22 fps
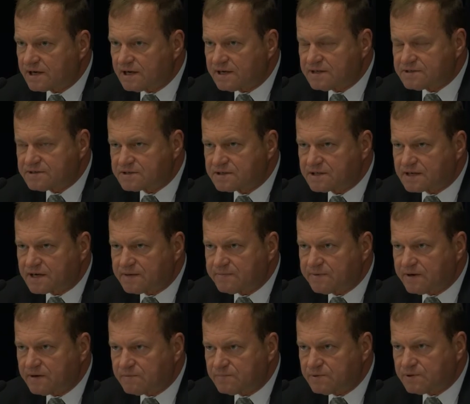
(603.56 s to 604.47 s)
guys are going to
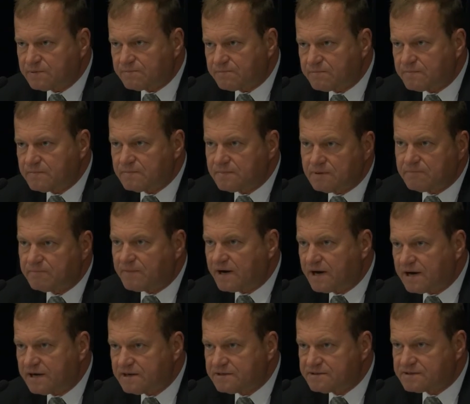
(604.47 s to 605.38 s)
come out and put
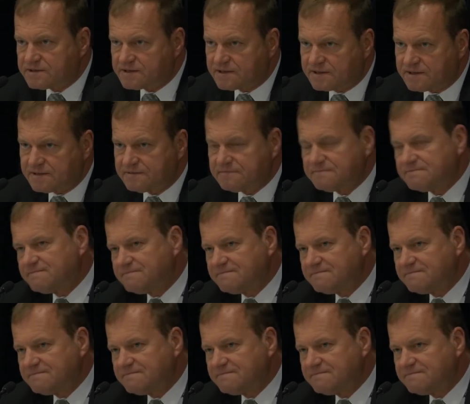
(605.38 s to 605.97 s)
mines in it.